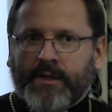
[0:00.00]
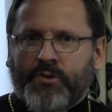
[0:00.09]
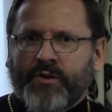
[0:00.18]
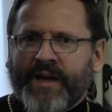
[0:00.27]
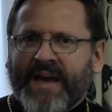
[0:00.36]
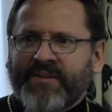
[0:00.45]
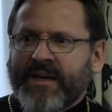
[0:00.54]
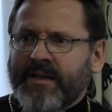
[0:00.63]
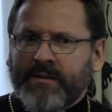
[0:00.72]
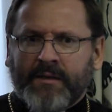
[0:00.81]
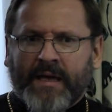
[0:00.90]
to have
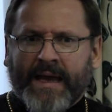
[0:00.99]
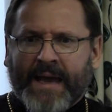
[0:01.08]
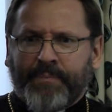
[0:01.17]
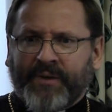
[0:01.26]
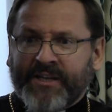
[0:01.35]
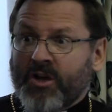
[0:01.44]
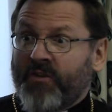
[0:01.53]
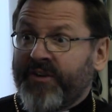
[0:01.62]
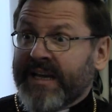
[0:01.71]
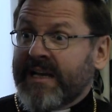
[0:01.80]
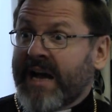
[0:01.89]
a place
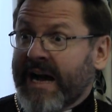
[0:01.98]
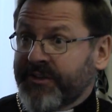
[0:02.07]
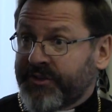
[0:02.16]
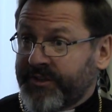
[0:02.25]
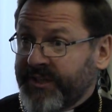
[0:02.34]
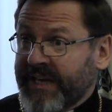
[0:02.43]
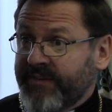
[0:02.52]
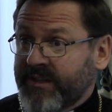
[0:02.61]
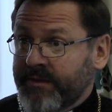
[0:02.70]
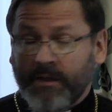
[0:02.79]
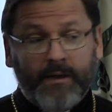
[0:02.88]
of encounter,
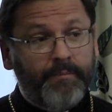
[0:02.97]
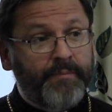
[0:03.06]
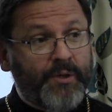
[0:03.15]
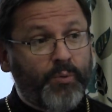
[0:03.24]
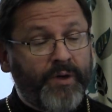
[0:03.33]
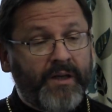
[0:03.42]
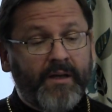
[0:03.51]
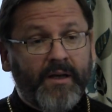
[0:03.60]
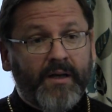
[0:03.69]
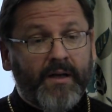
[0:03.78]
even between